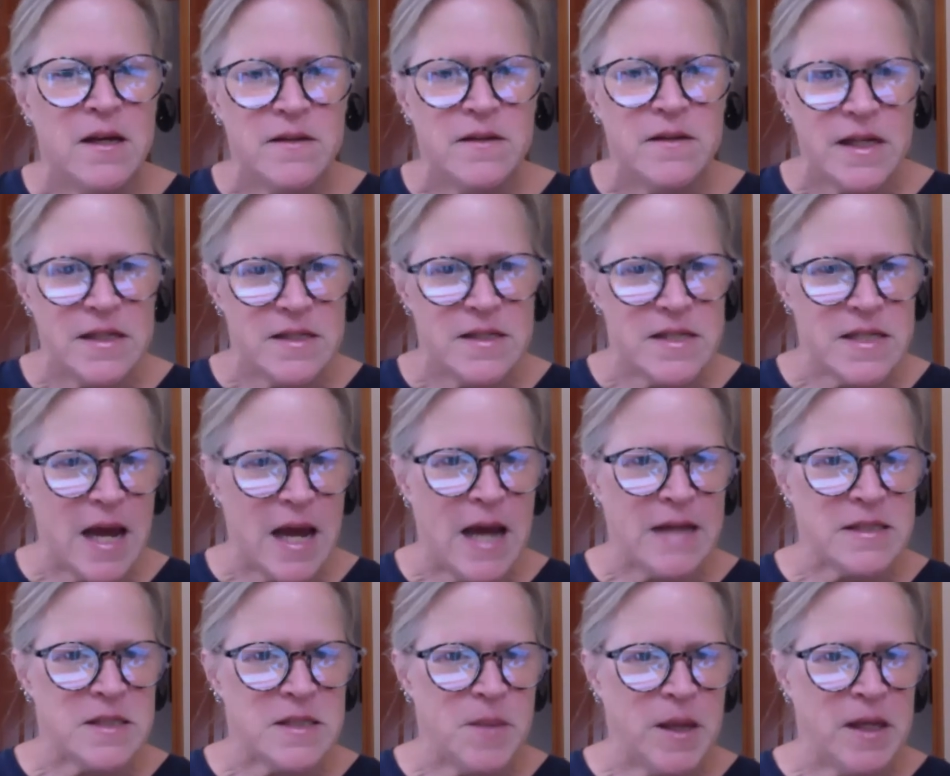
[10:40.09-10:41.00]
in
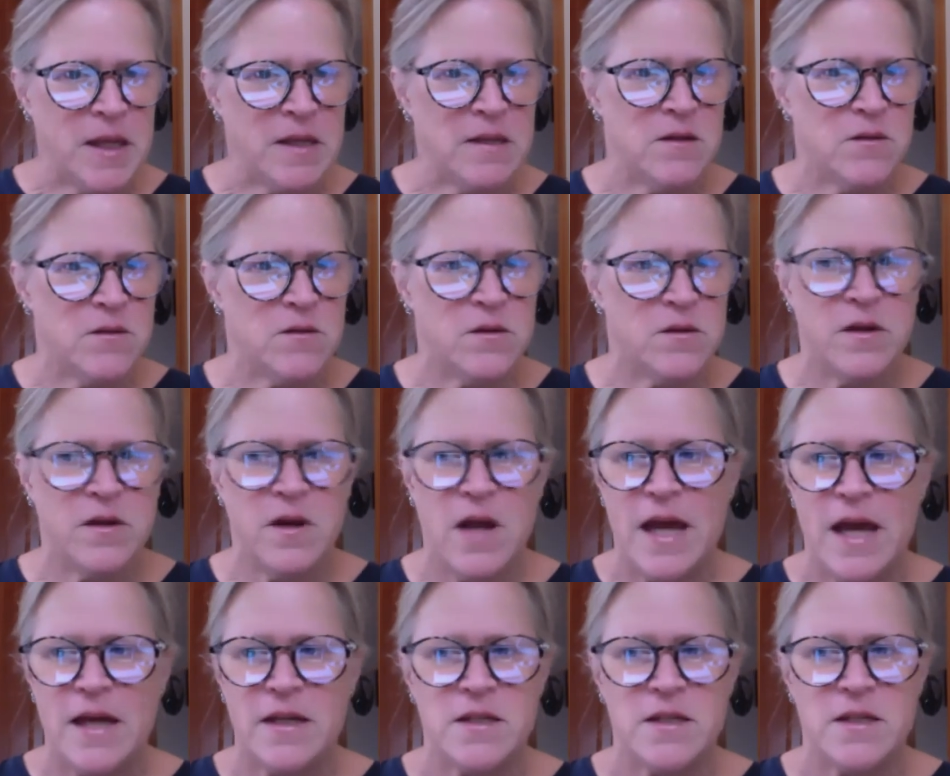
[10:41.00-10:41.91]
Saxman or
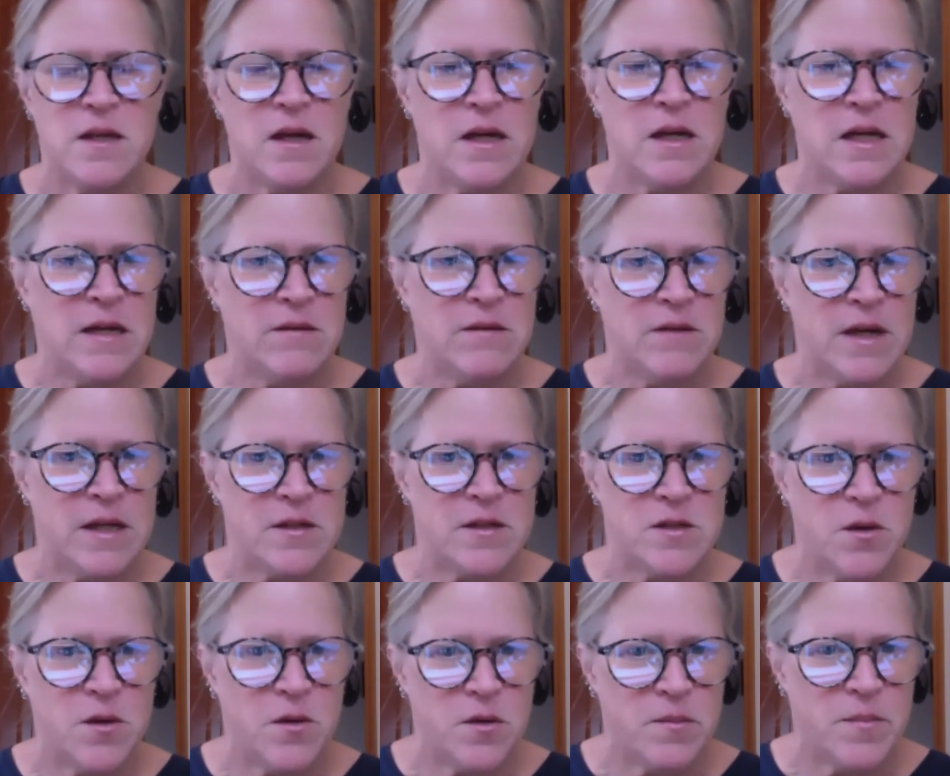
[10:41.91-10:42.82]
at uh, at
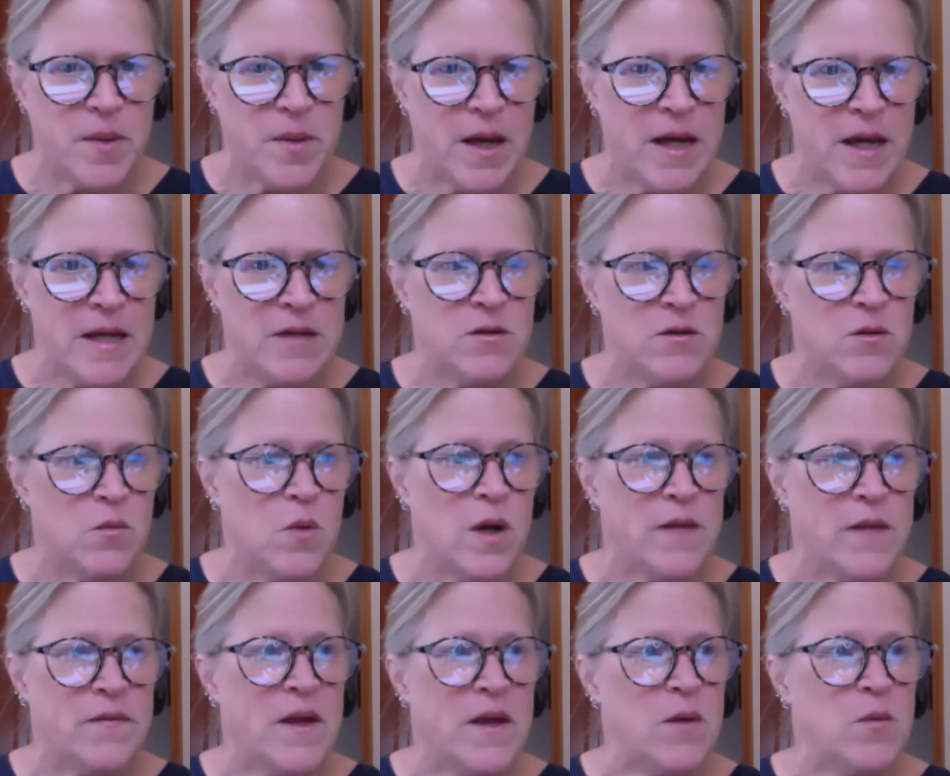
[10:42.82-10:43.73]
Bight, or
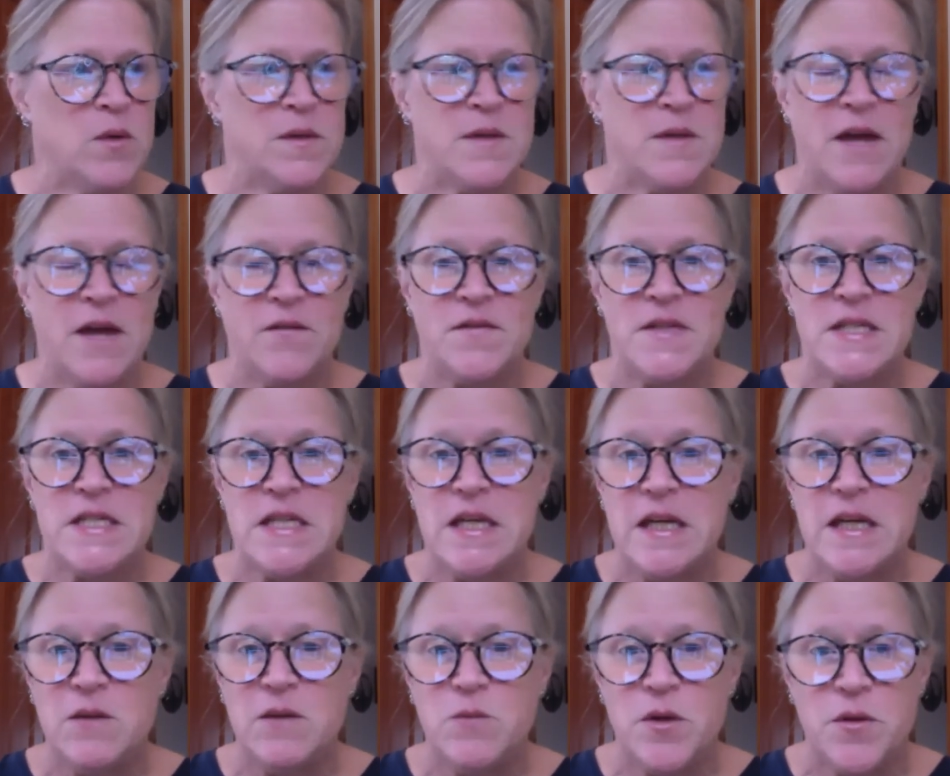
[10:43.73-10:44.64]
what they would have
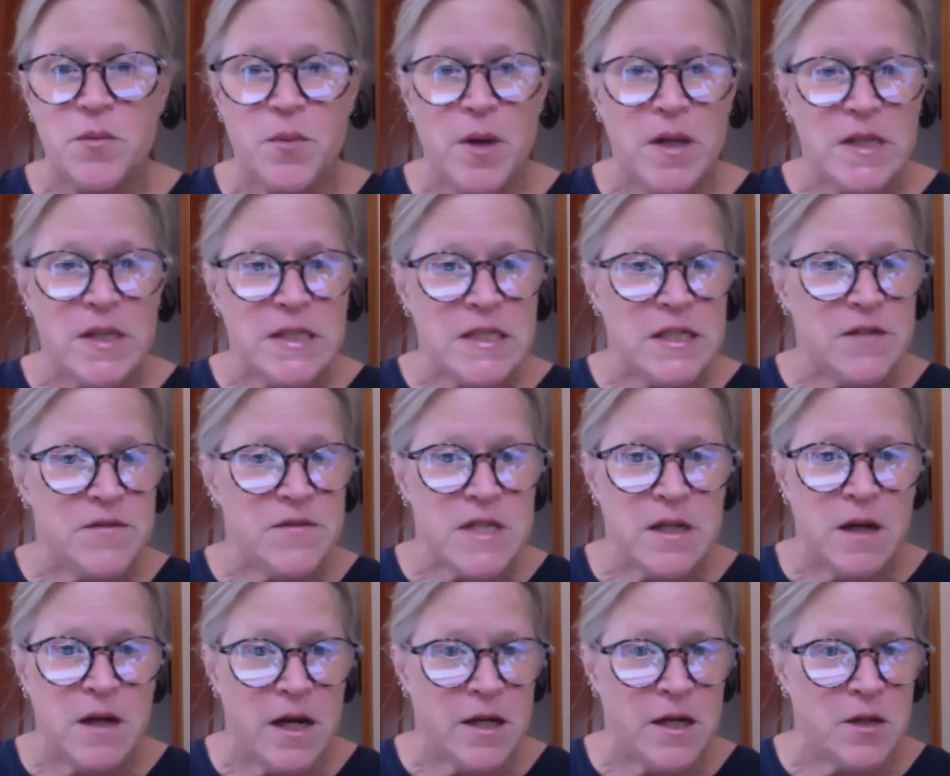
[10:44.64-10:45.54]
seen with relatives
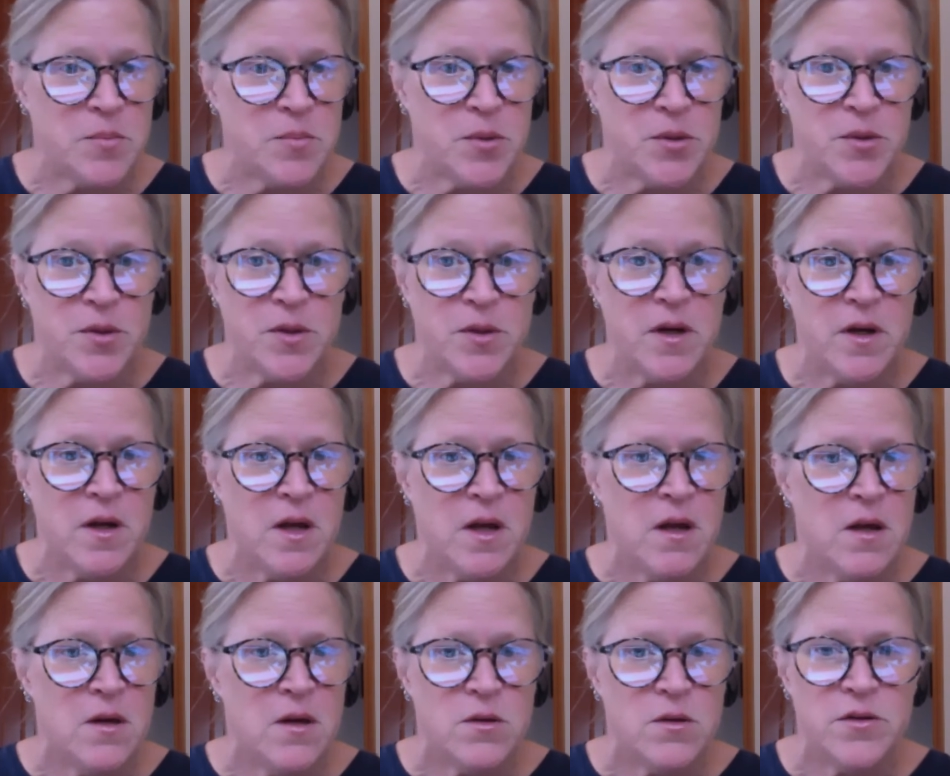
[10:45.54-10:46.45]
in Hydaburg
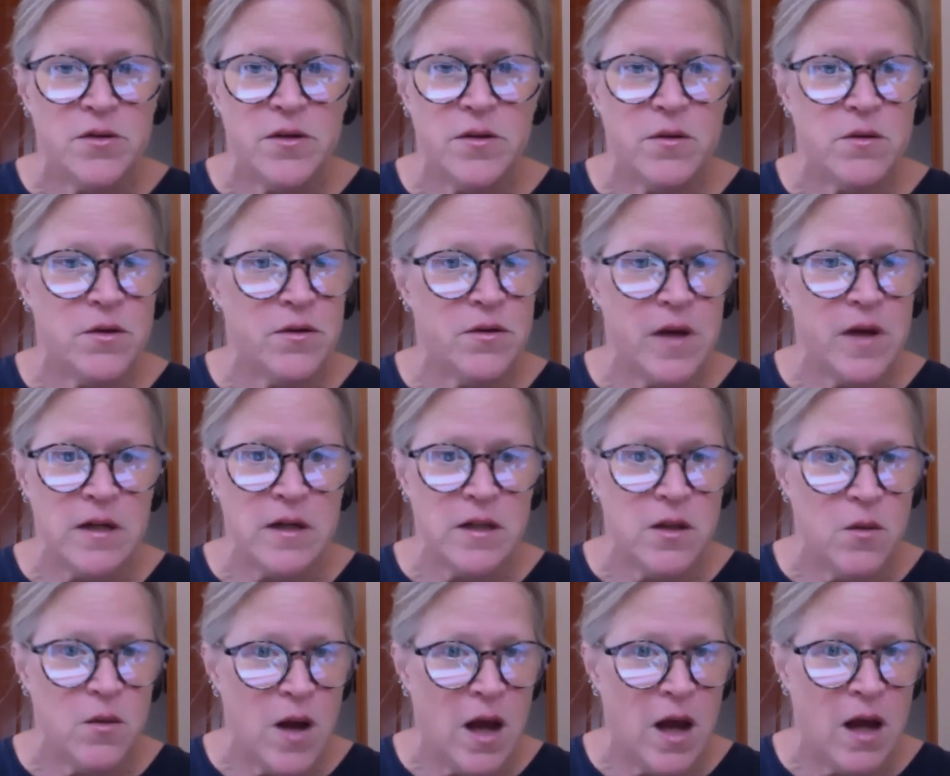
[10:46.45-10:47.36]
or, or in
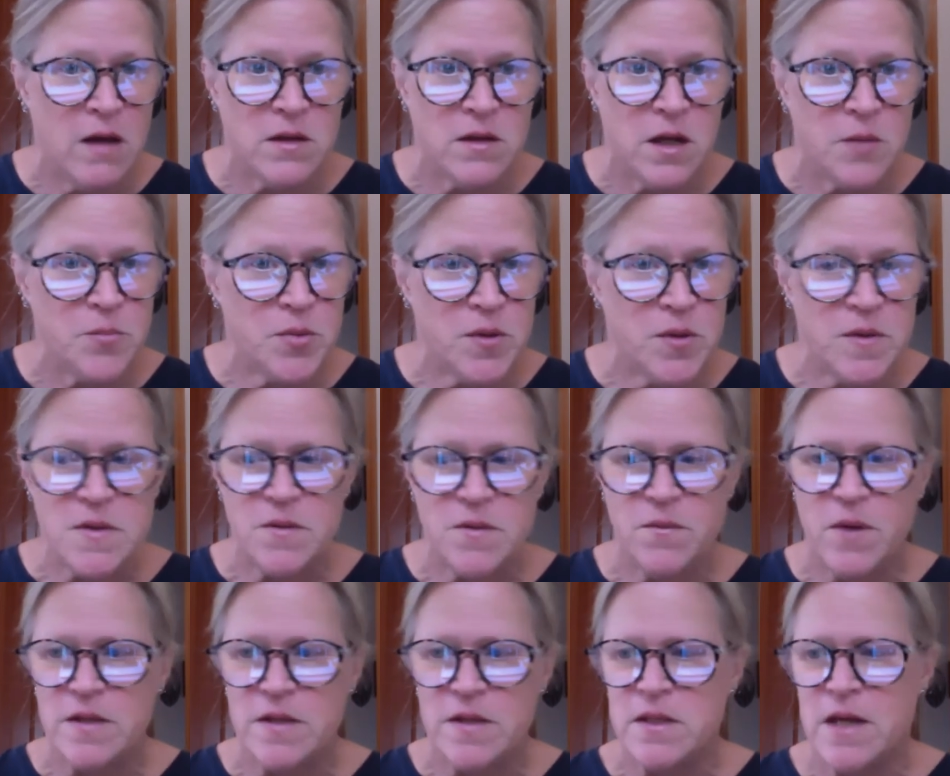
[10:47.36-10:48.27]
Klawock on Prince of
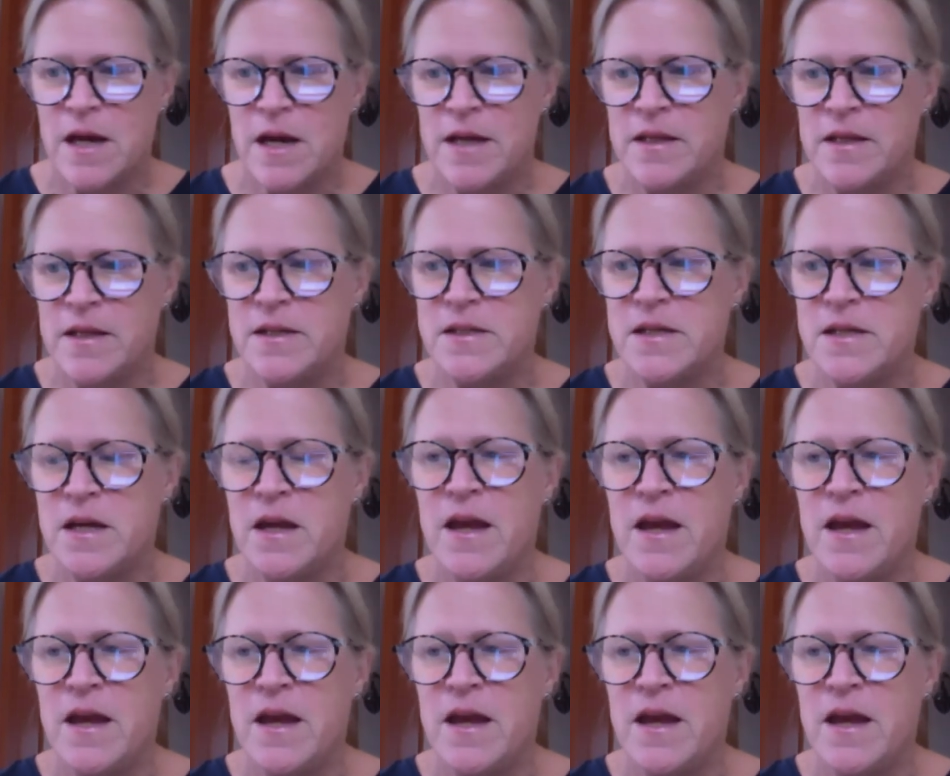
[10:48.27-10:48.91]
Wales Island,